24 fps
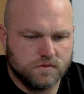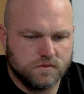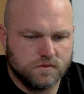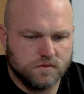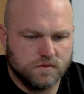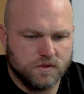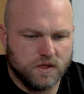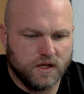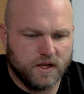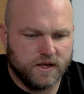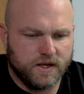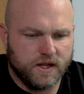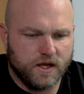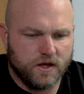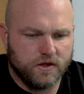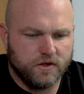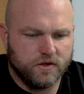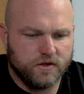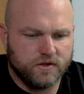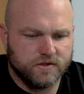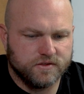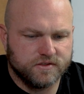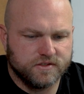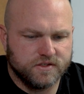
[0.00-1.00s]
Yeah, now
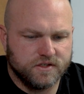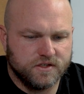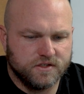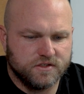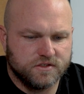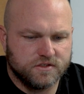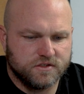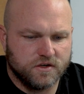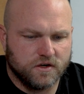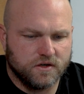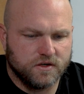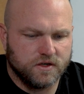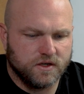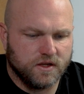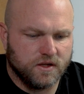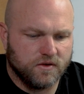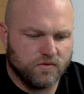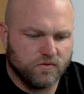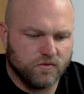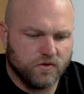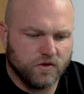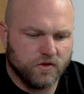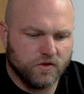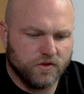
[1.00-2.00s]
you can see he's starting to get
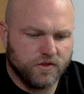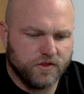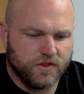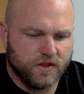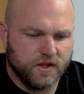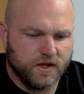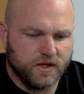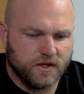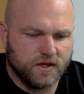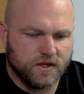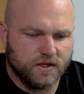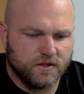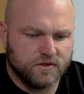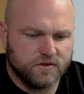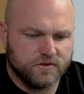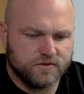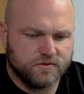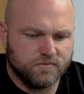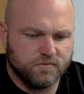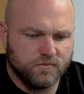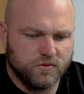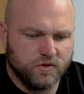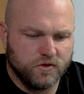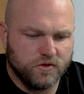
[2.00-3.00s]
real thick and
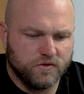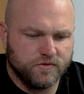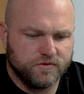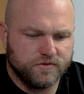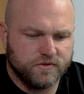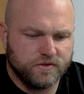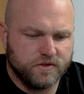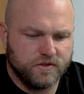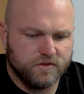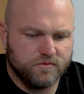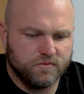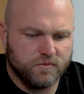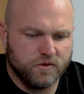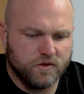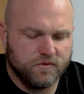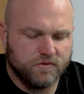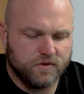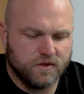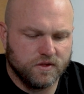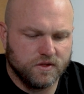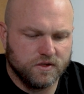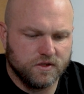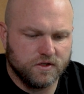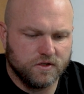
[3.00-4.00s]
just moves. He's
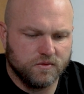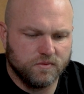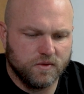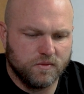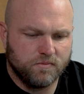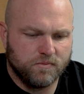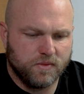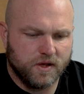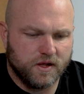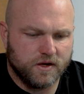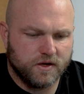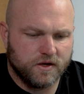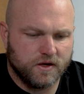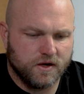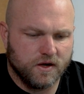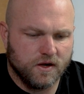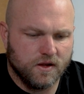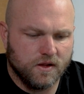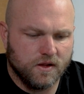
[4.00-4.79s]
moving a little bit better.